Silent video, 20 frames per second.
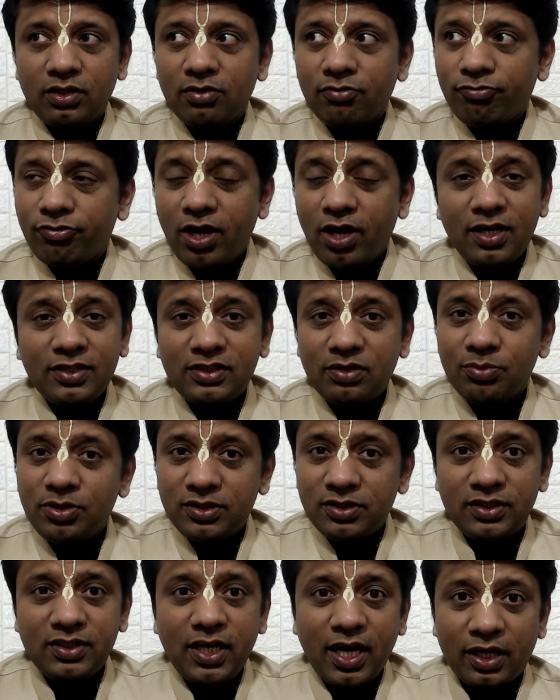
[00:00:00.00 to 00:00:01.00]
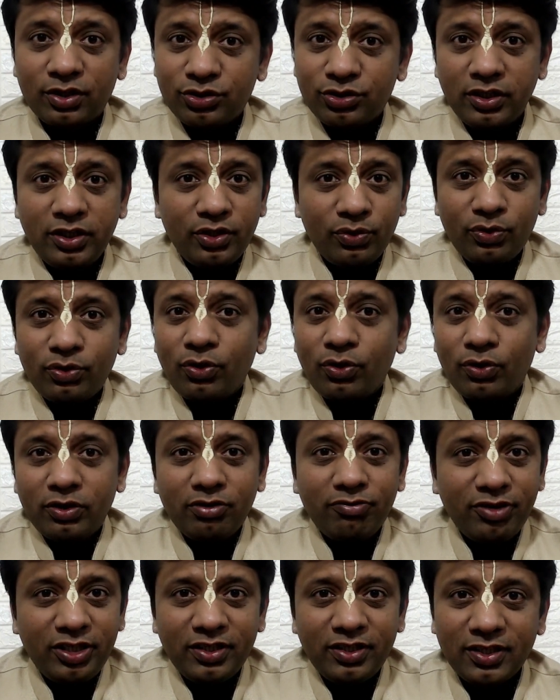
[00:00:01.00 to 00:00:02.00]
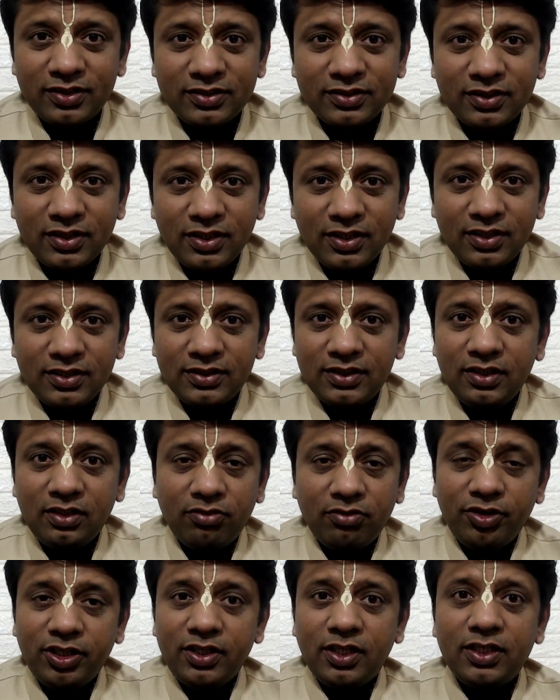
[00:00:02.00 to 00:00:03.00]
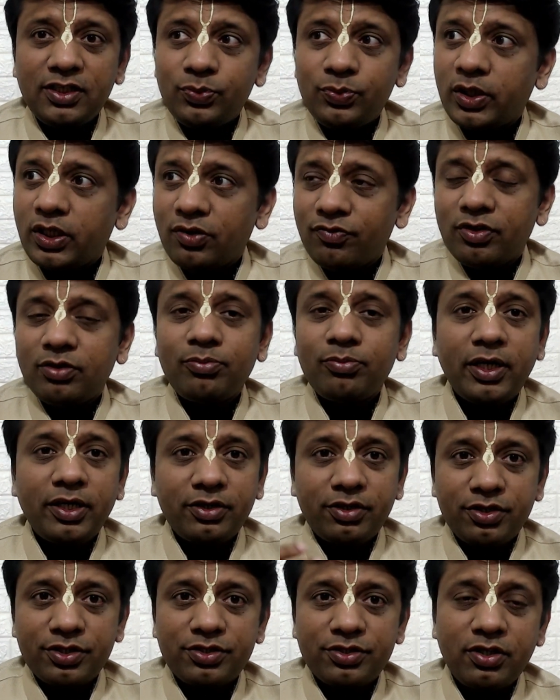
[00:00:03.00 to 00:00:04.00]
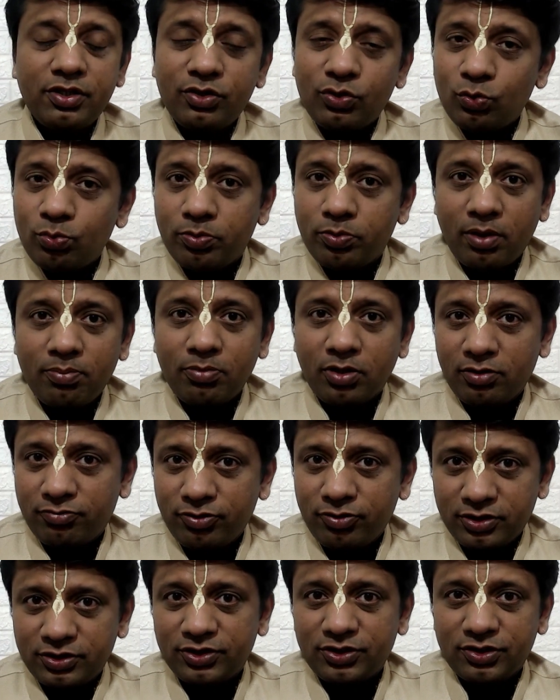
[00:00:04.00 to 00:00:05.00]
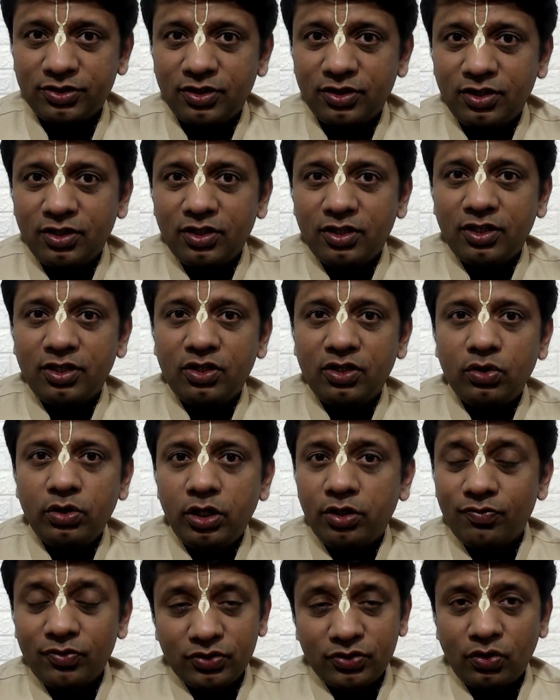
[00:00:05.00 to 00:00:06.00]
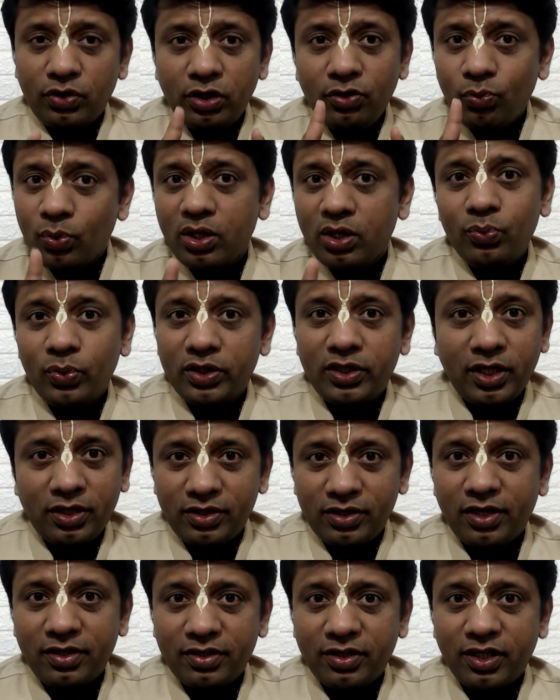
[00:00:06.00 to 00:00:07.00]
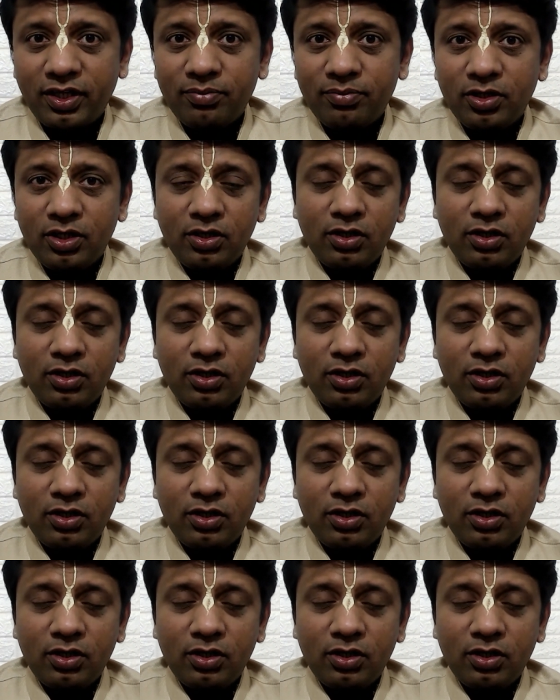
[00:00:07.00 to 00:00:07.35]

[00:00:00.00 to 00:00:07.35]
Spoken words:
Vyasa means he actually wrote all the Vedas. See, the Vedas were given by Krishna to Brahma first. It was only one Veda at that time.